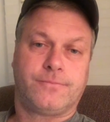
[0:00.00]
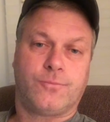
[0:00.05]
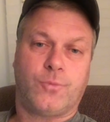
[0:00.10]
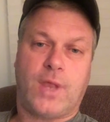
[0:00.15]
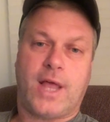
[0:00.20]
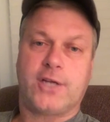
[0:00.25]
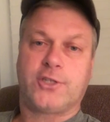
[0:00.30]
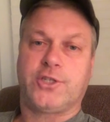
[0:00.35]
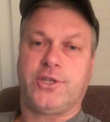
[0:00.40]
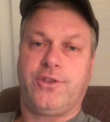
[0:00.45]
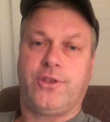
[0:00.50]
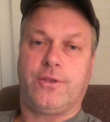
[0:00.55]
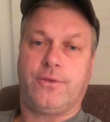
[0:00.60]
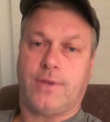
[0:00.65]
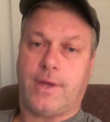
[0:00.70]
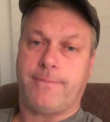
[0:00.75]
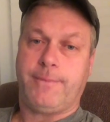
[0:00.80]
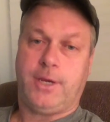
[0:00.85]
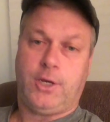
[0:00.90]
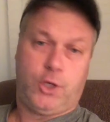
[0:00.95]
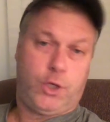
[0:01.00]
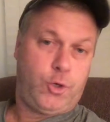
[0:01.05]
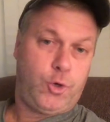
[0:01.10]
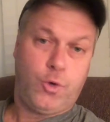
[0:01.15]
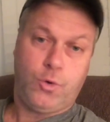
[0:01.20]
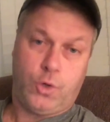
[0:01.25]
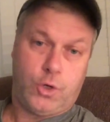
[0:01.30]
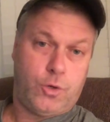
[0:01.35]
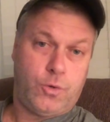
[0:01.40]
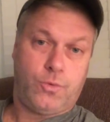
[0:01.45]
Well, actually,
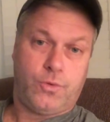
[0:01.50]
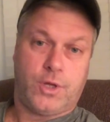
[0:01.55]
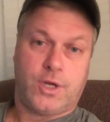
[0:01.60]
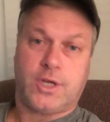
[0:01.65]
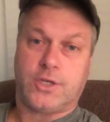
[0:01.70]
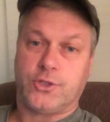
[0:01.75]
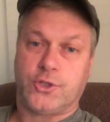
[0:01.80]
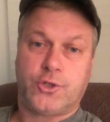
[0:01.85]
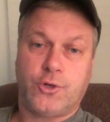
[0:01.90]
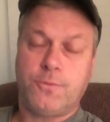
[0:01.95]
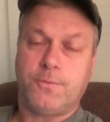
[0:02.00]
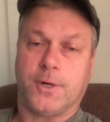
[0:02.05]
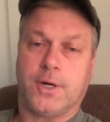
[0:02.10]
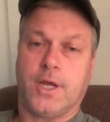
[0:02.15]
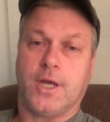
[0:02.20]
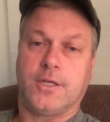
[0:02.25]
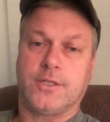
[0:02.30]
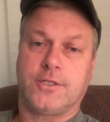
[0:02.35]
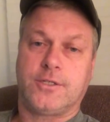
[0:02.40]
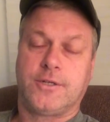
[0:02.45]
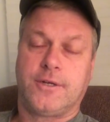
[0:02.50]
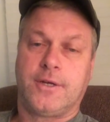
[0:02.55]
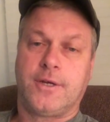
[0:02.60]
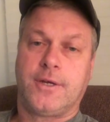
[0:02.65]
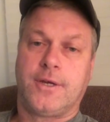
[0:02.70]
you do. The consumer does.